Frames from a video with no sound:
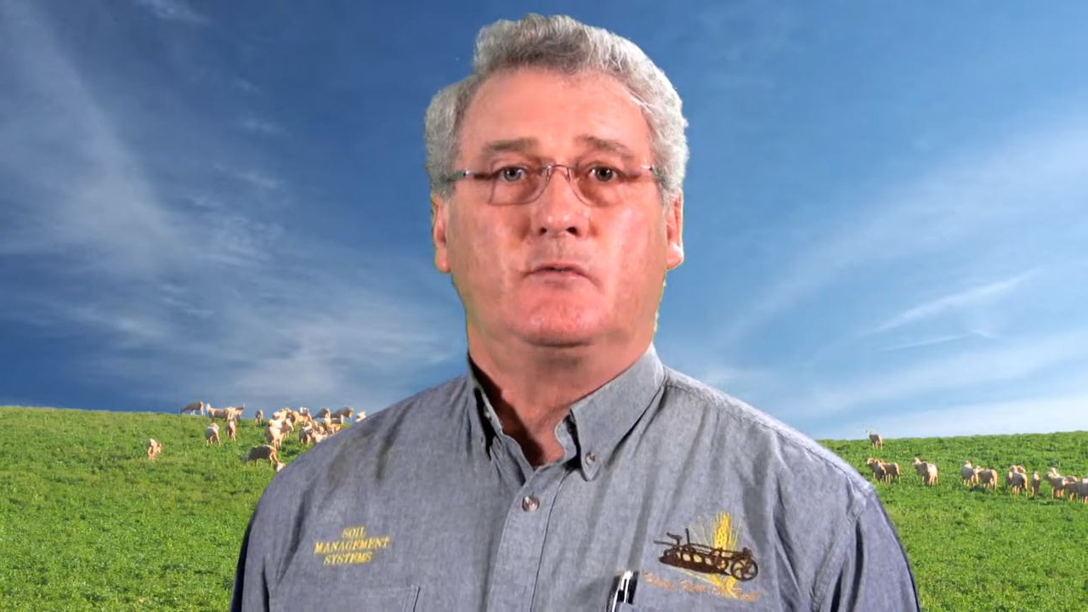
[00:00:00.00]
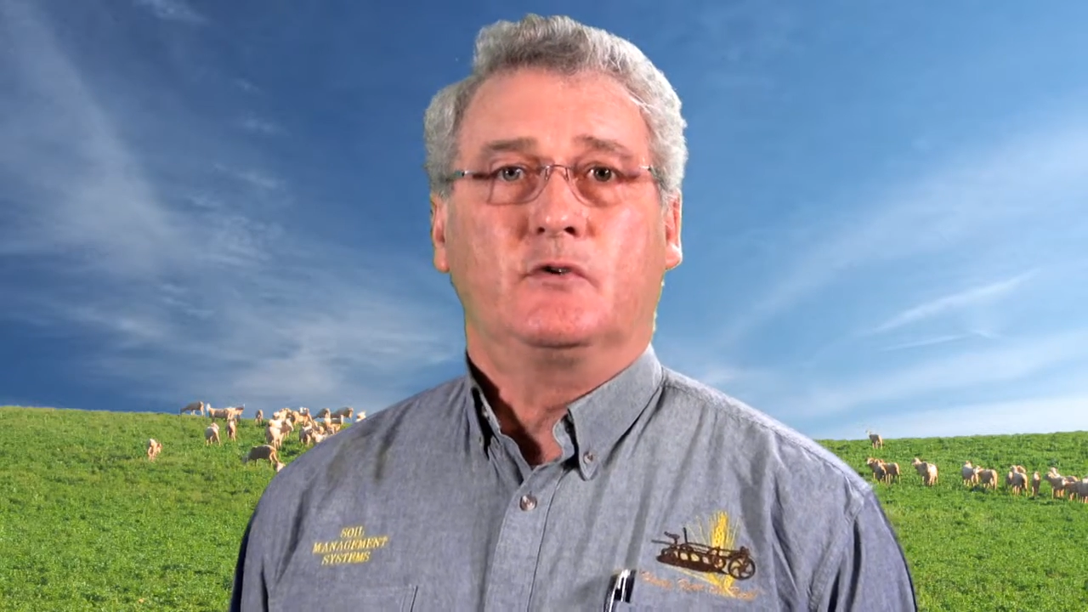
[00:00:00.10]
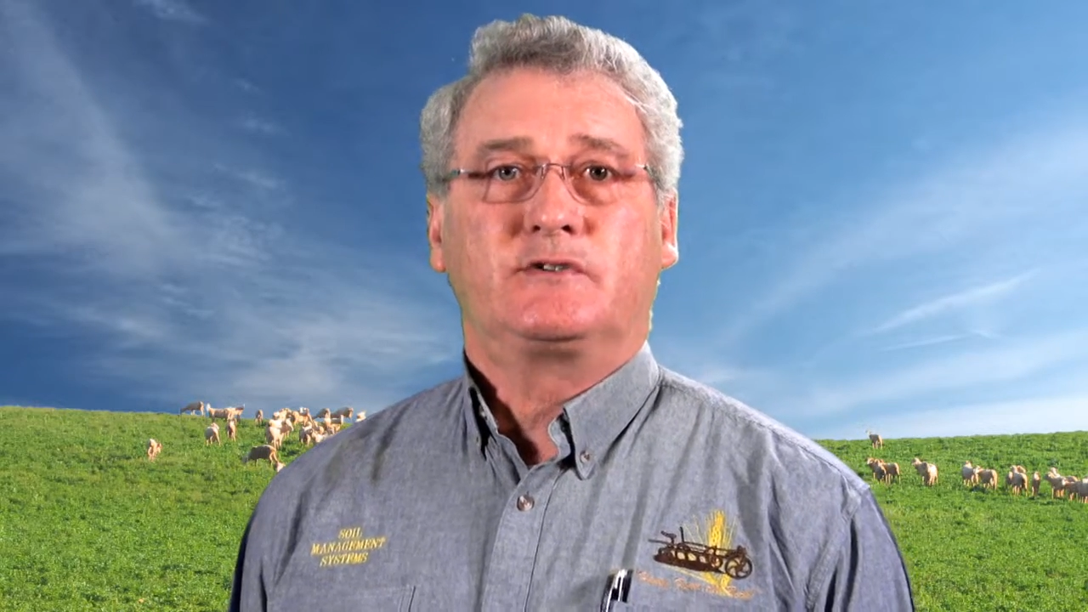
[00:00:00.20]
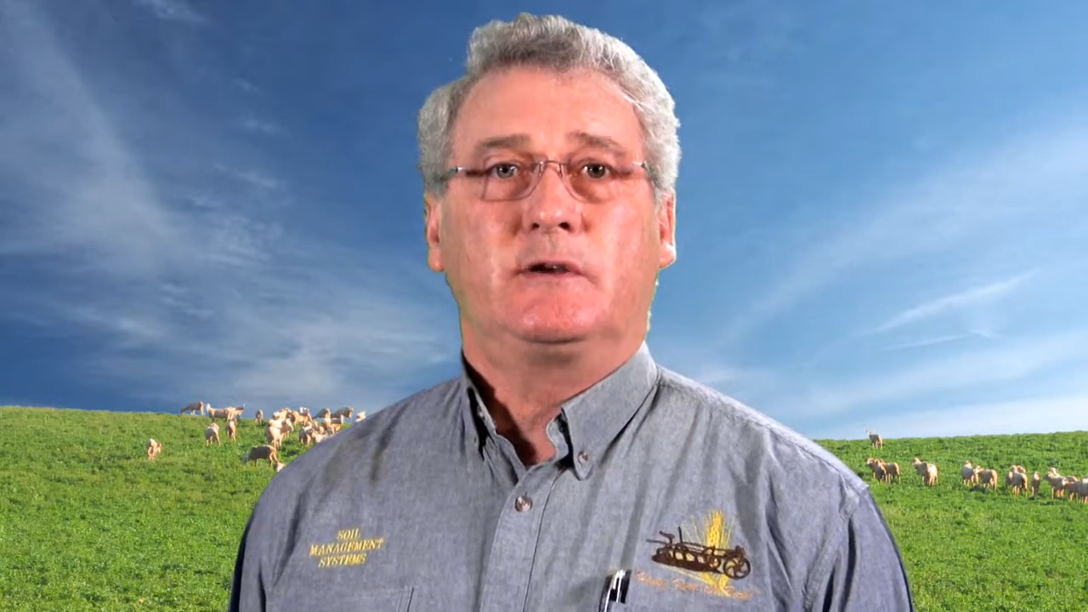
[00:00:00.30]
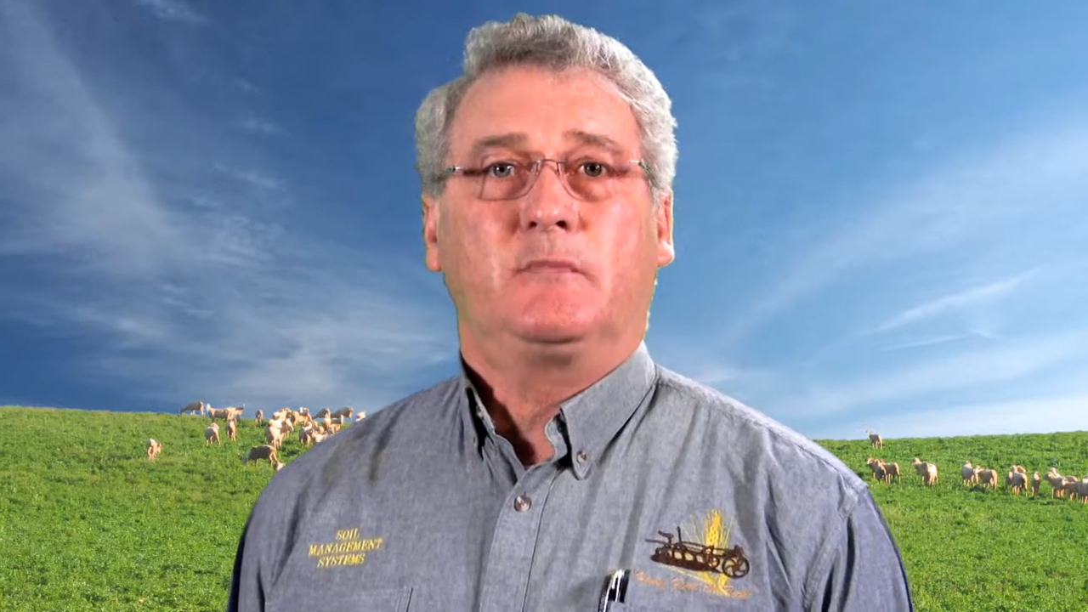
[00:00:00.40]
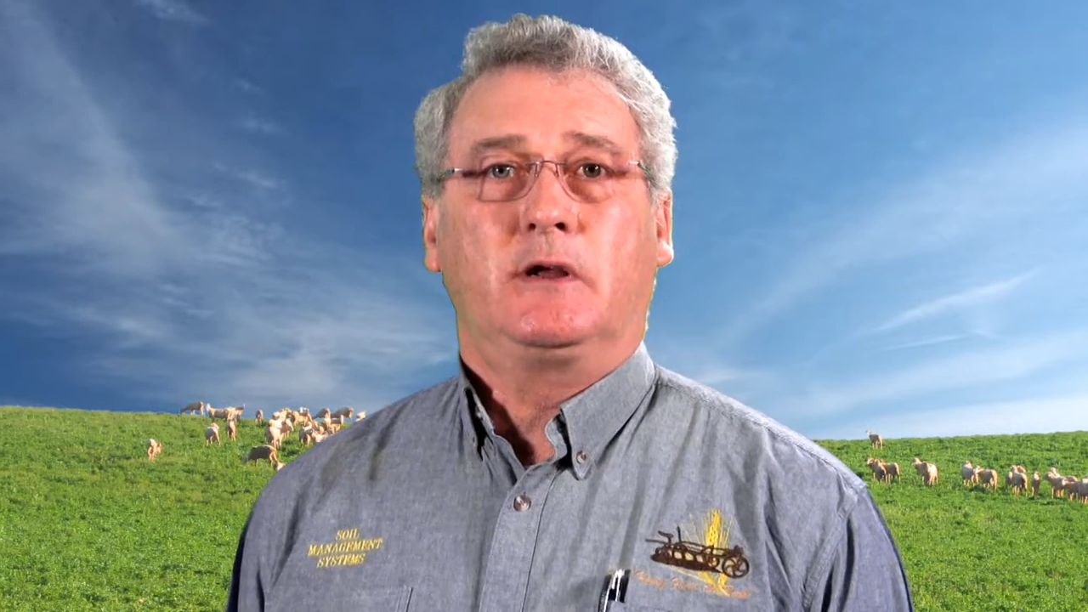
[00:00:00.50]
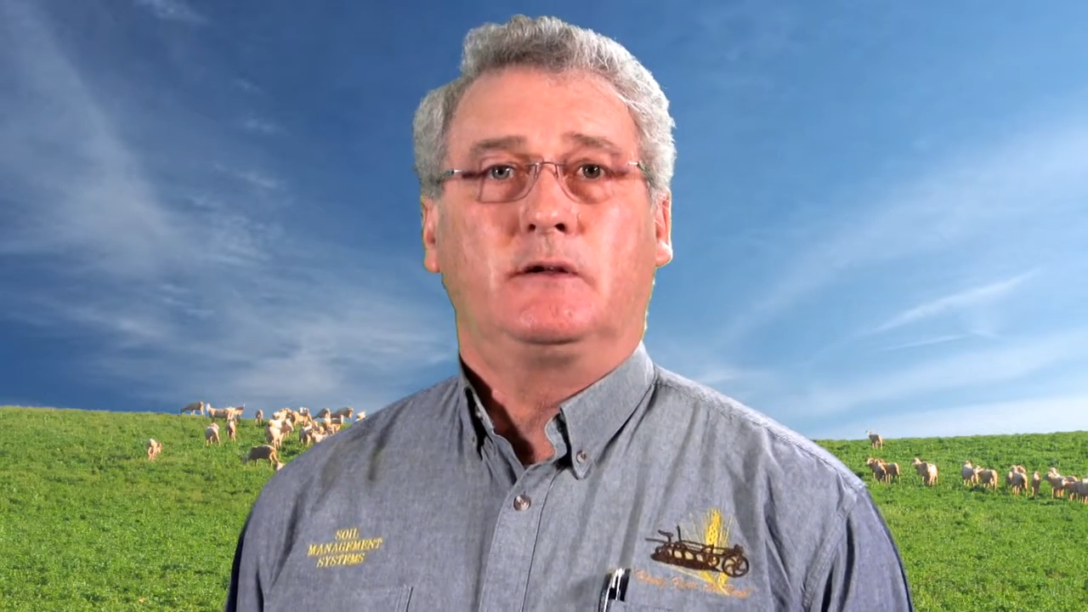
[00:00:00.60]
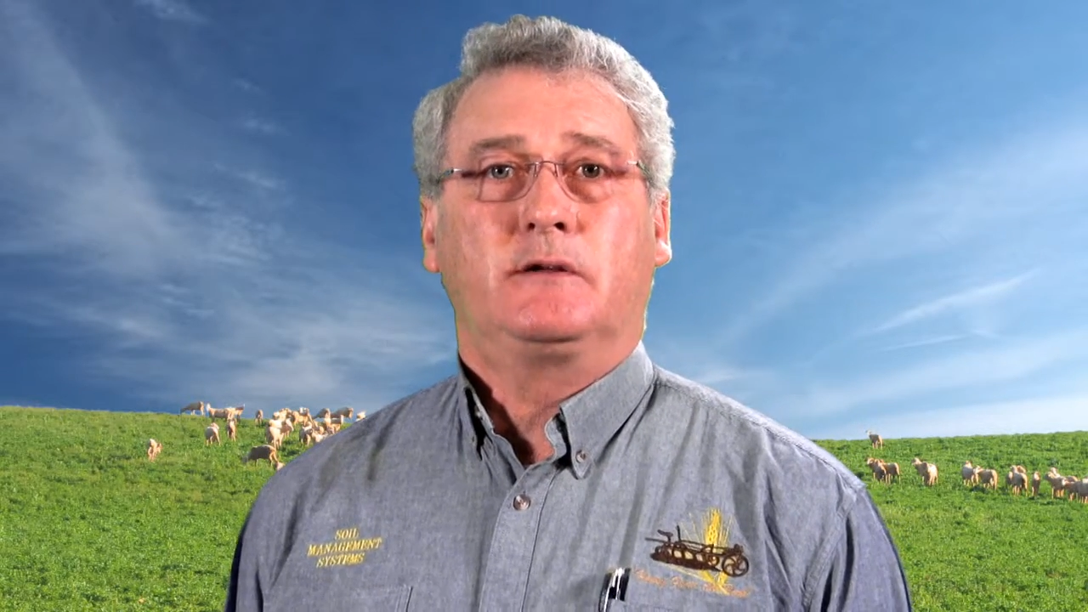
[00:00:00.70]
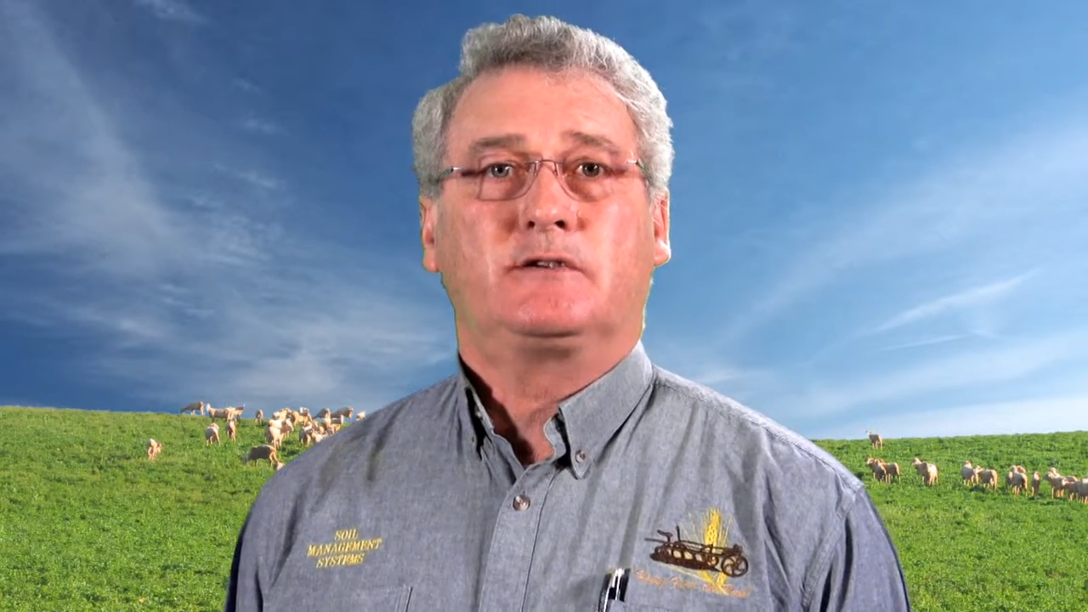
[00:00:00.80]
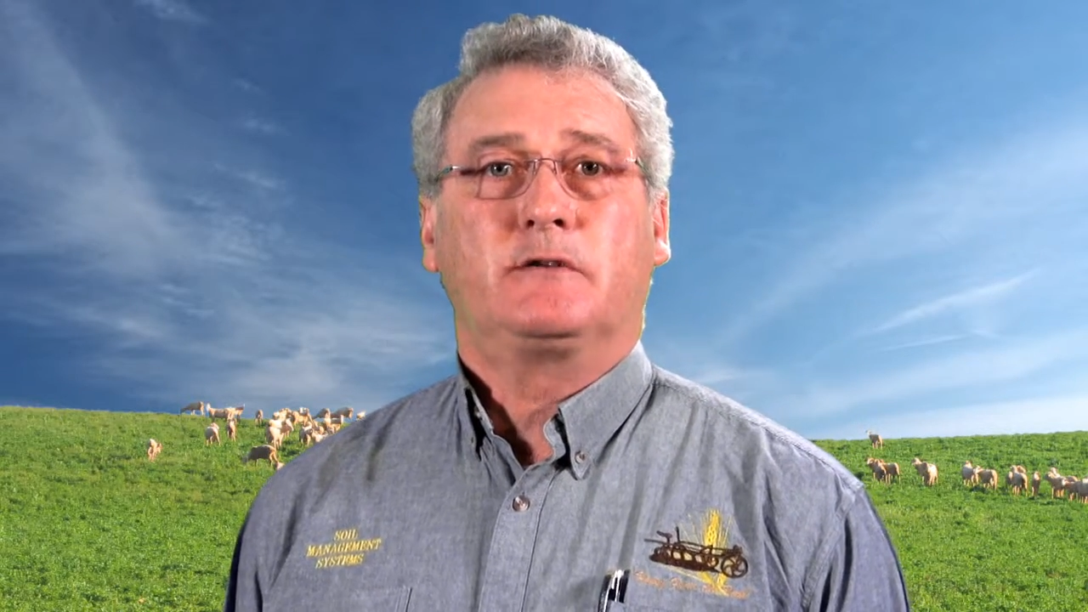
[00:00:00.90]
will simply
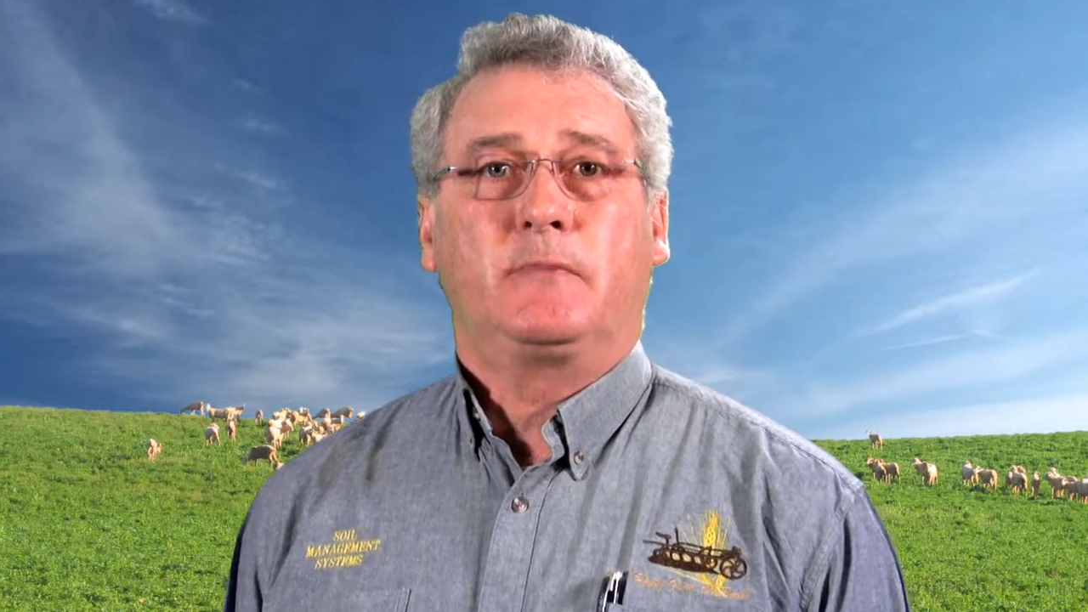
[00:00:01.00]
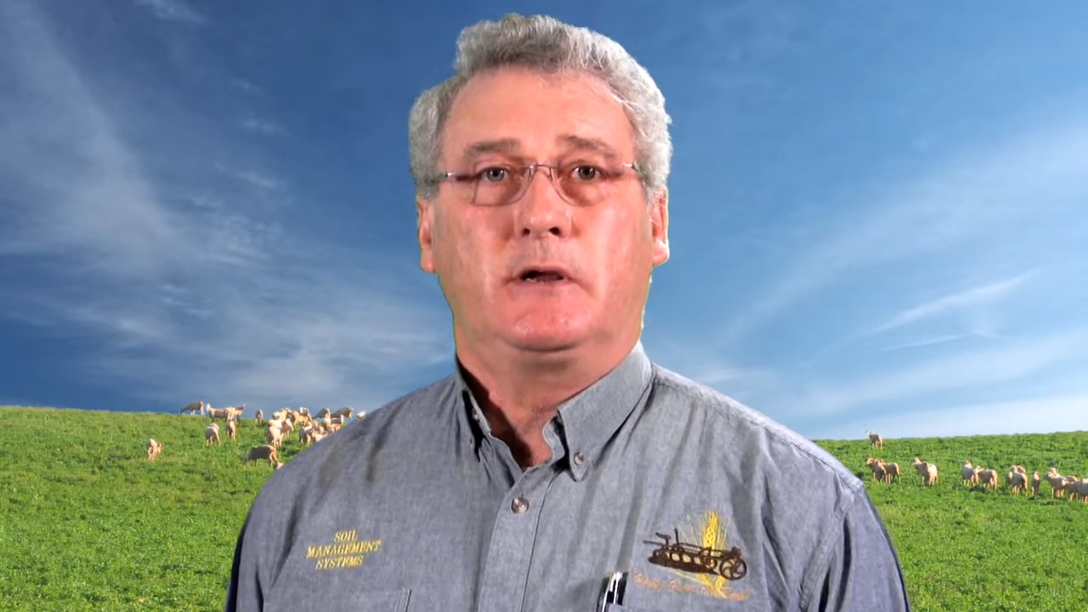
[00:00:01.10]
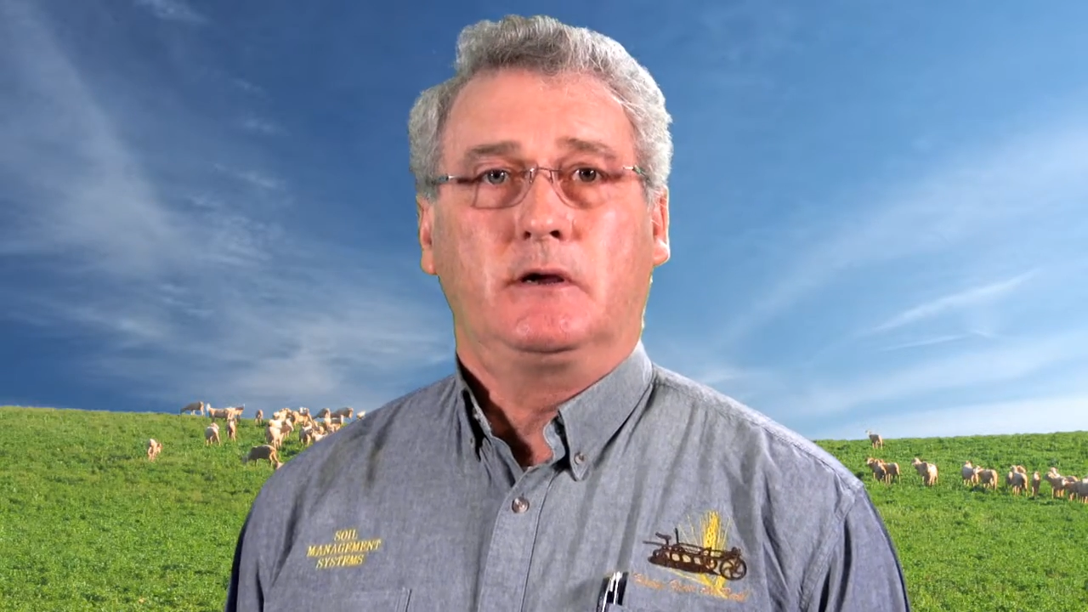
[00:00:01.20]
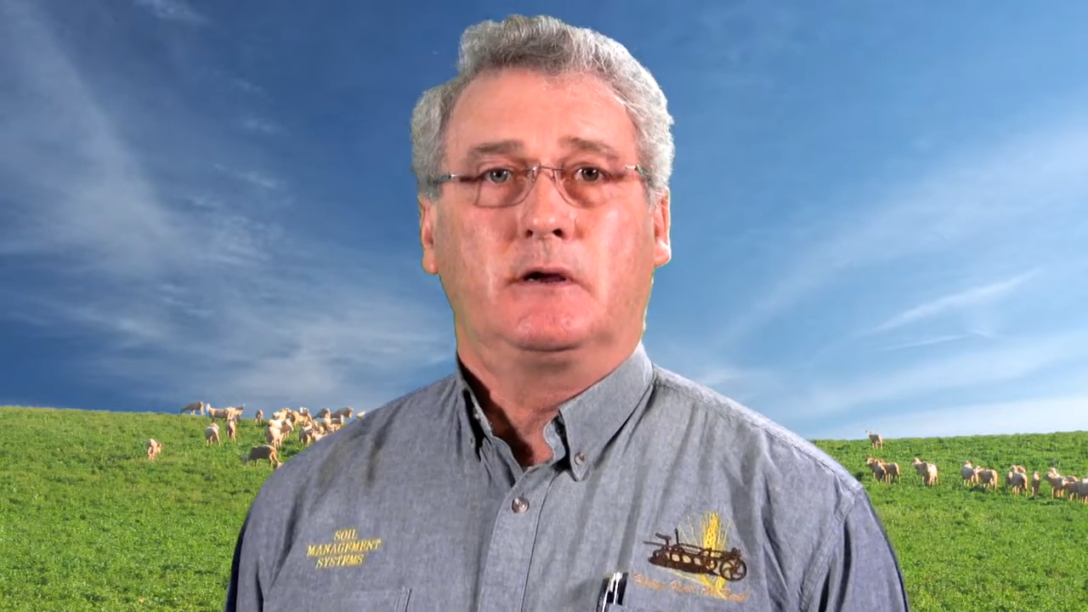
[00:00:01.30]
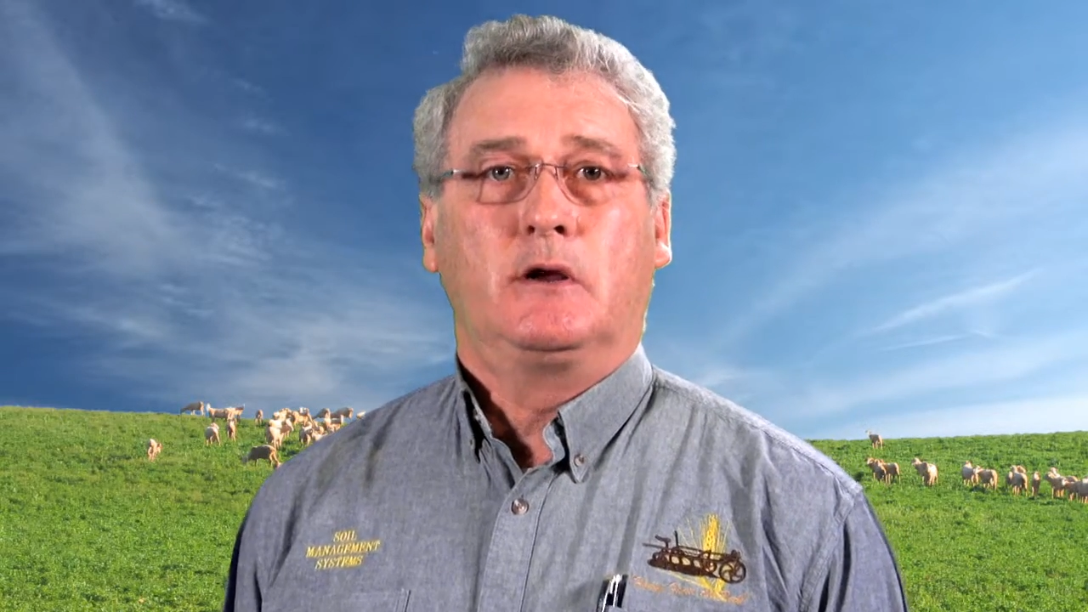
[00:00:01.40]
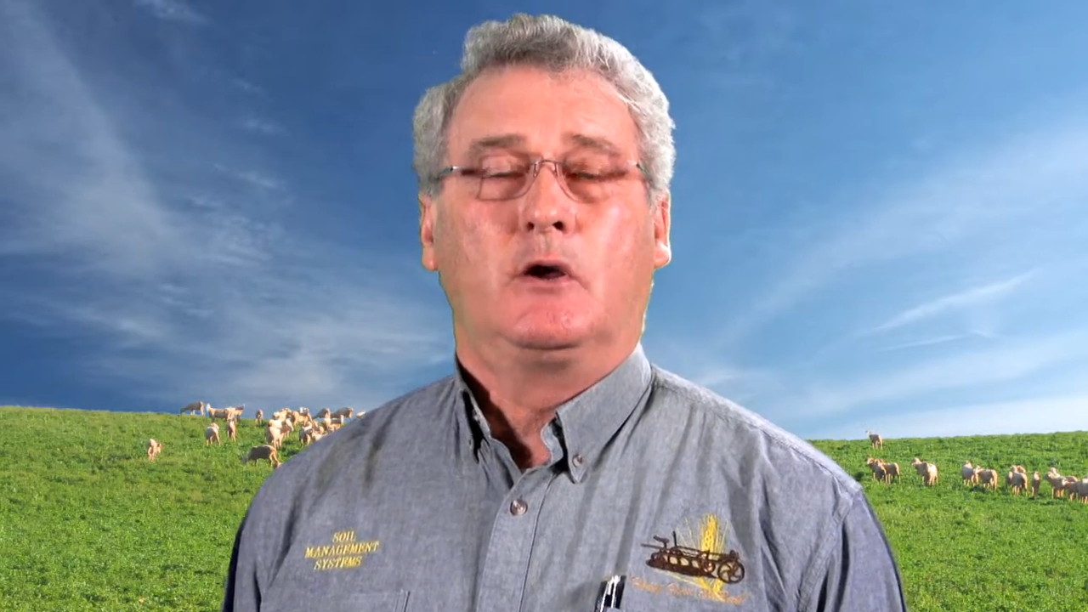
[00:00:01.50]
disappear